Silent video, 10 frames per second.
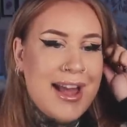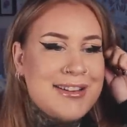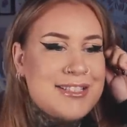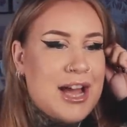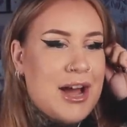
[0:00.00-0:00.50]

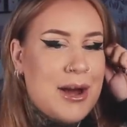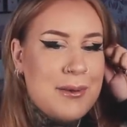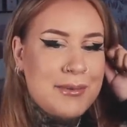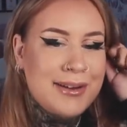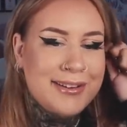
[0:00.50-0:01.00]
And
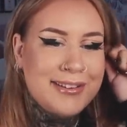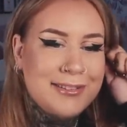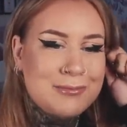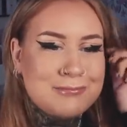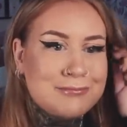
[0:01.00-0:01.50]
um,
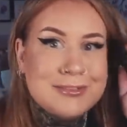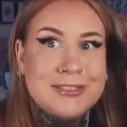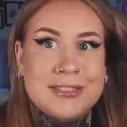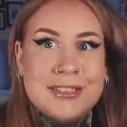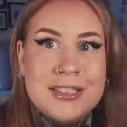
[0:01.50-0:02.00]

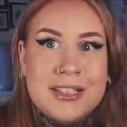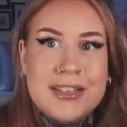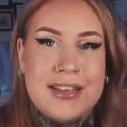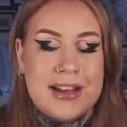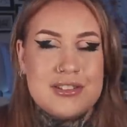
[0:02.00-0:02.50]

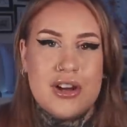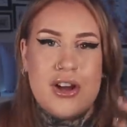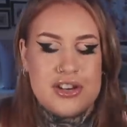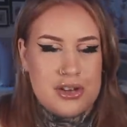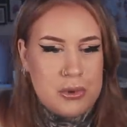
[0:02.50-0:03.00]
yeah, so
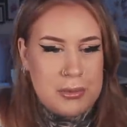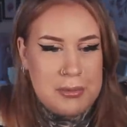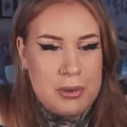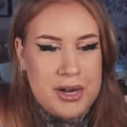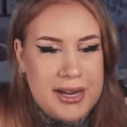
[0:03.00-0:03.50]
I don't want to
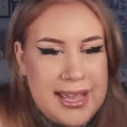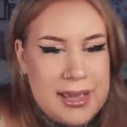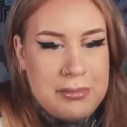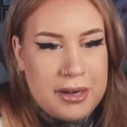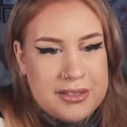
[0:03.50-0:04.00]
be putting
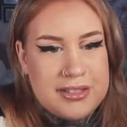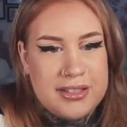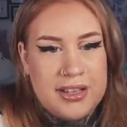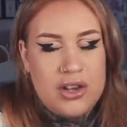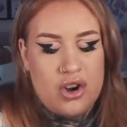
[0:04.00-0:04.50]
earbuds
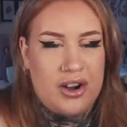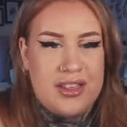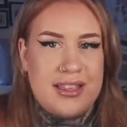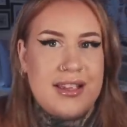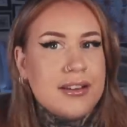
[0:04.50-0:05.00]
or
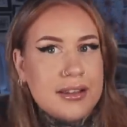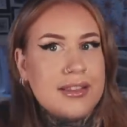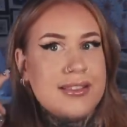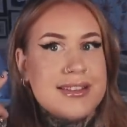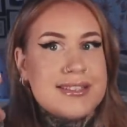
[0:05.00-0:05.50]
anything
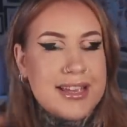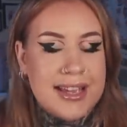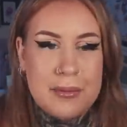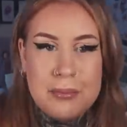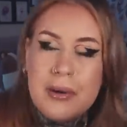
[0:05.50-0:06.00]
in this
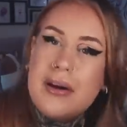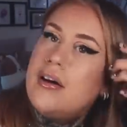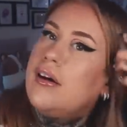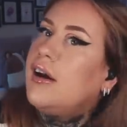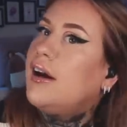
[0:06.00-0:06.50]
ear,
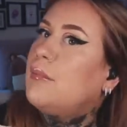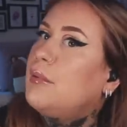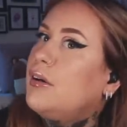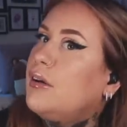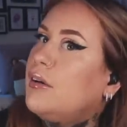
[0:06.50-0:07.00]
but I
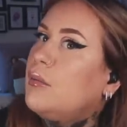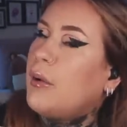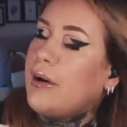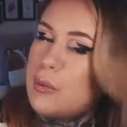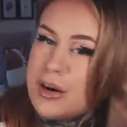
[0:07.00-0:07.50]
am
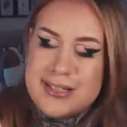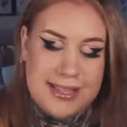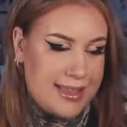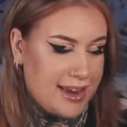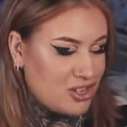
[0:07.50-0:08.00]
wearing one. It's
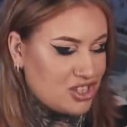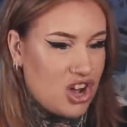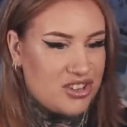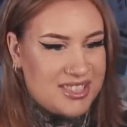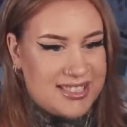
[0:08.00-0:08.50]
in there, you just
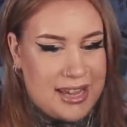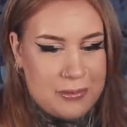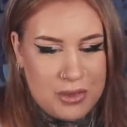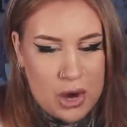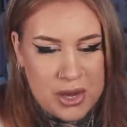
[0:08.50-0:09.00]
can't see
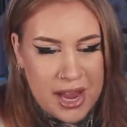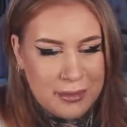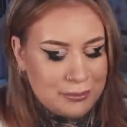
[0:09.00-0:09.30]
it. Okay.